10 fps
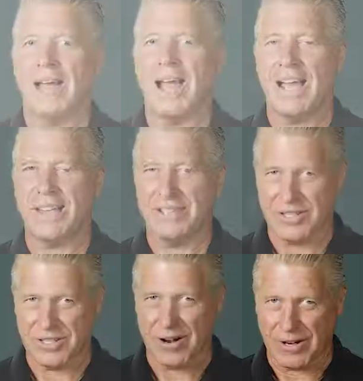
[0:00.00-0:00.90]
Hi,
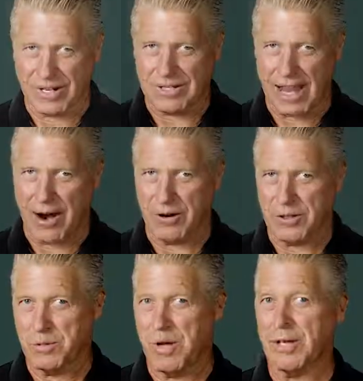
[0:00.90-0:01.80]
this is Starkey
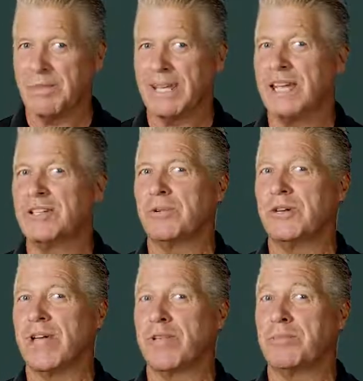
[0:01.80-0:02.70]
Sowers. Welcome again to
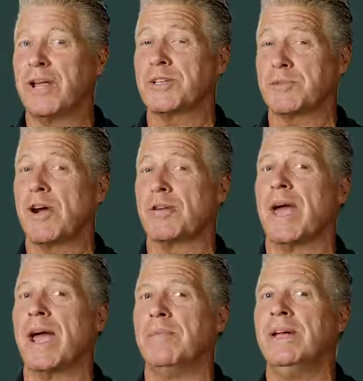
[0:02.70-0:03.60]
another Plus
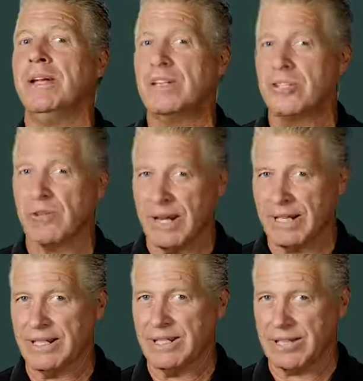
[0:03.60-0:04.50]
Program
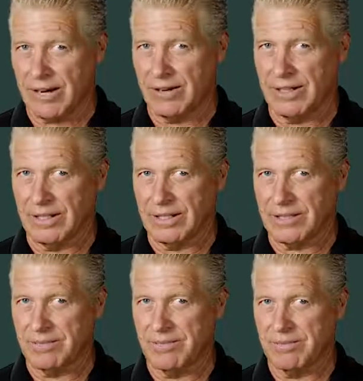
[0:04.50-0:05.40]
training
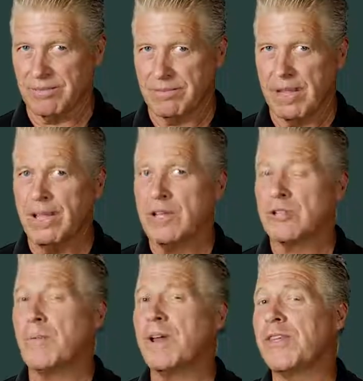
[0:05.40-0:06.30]
series.
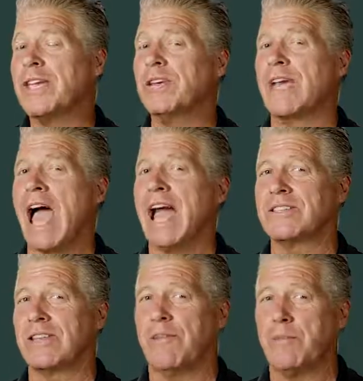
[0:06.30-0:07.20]
So I want to thank you
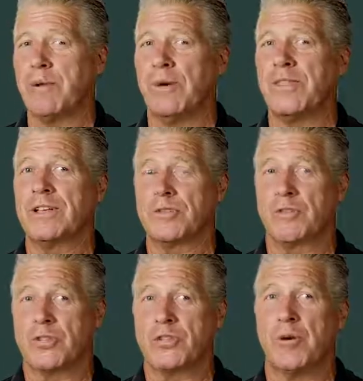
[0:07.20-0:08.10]
guys that have been with us
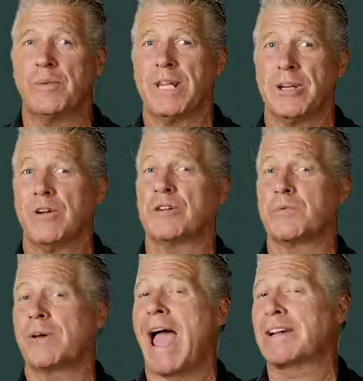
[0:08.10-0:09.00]
for so many
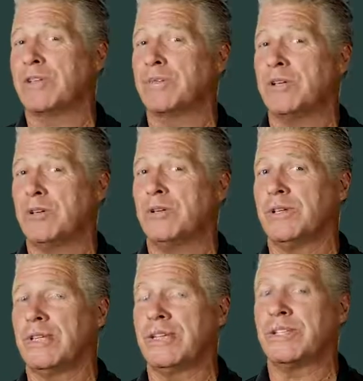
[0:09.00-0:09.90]
years. We've actually been
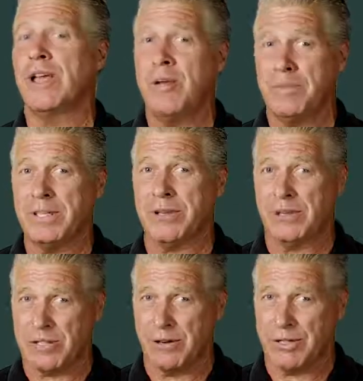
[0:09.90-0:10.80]
doing these
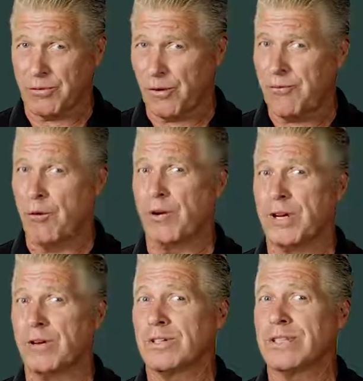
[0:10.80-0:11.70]
particular series for 4
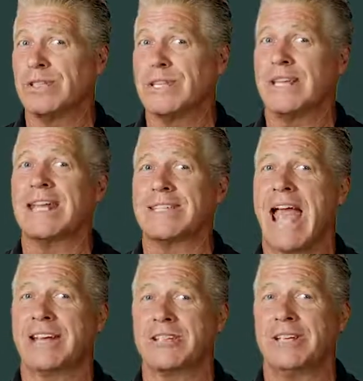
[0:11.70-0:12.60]
years, and today's
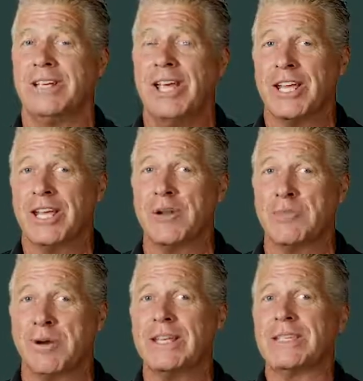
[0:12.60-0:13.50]
actually going to
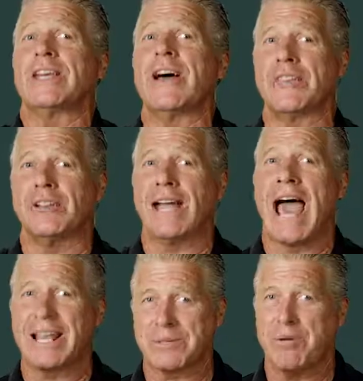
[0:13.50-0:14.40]
bring us in on the
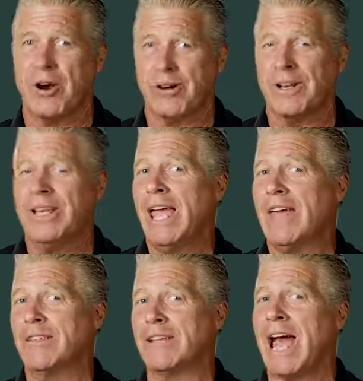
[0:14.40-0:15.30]
last part
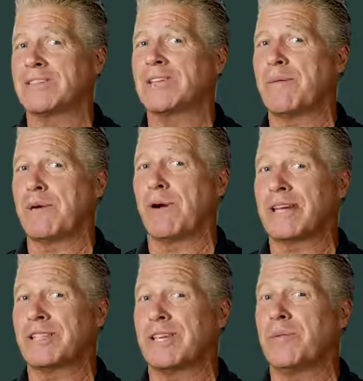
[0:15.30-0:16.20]
and the last time that we're
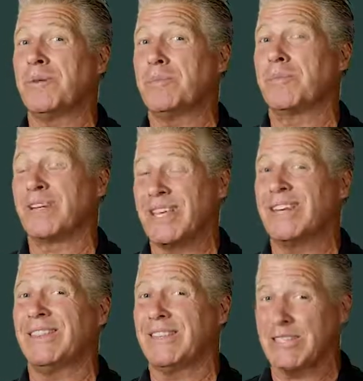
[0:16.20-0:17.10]
actually going to be
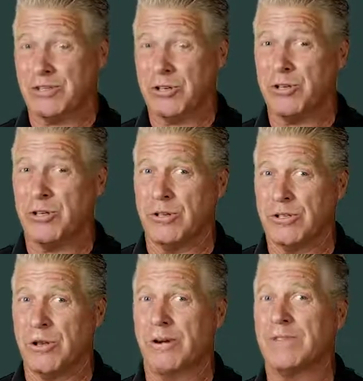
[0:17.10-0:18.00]
presenting these to you.
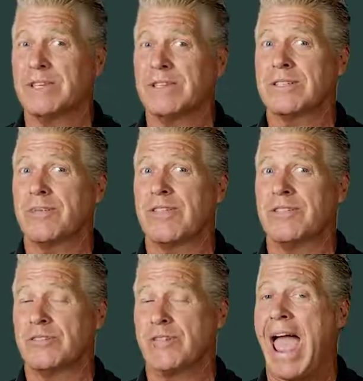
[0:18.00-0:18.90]
So if this is
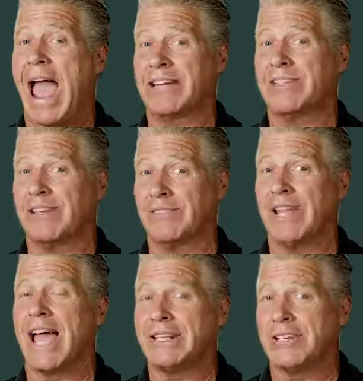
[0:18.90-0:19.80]
something that you actually have
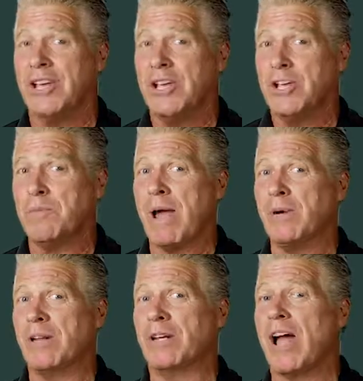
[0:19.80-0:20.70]
liked, you might
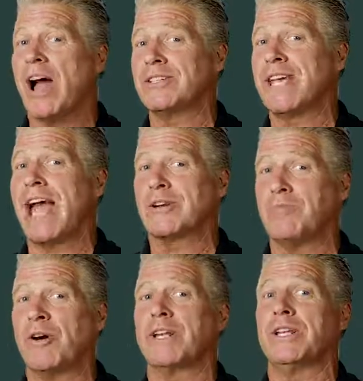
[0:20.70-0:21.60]
want to contact
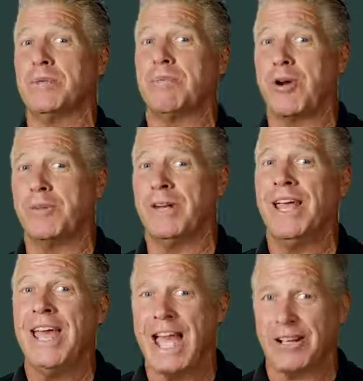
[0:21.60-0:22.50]
marketing
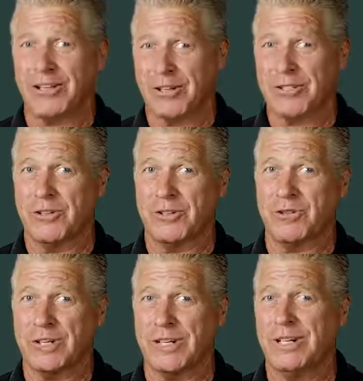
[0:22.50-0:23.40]
department at Clark's
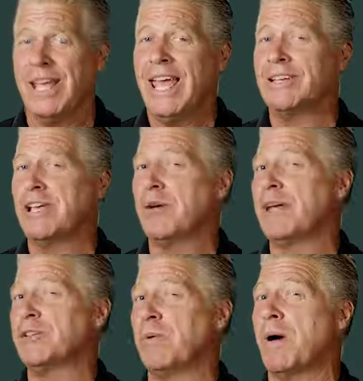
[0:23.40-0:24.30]
Nutrition and tell them
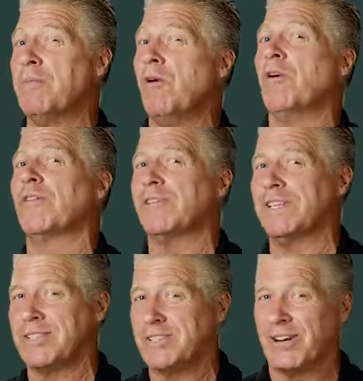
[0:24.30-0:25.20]
that you want more of
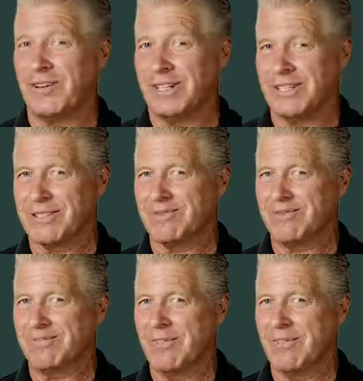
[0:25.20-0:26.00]
these series.